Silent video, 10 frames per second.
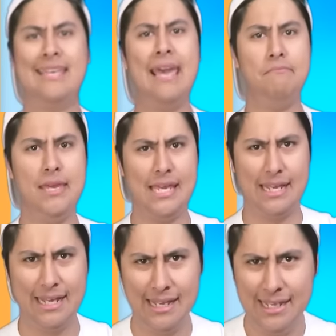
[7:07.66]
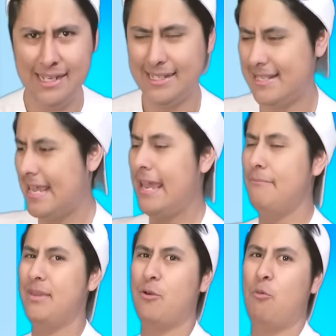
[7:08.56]
Timmy!
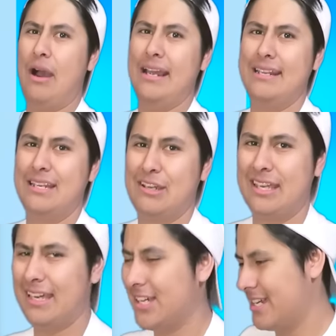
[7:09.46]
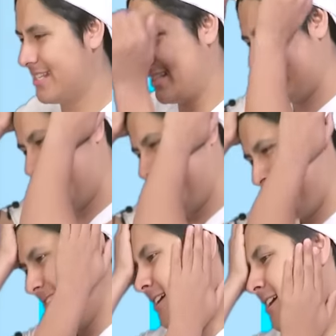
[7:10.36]
Timmy, why did you kill yourself?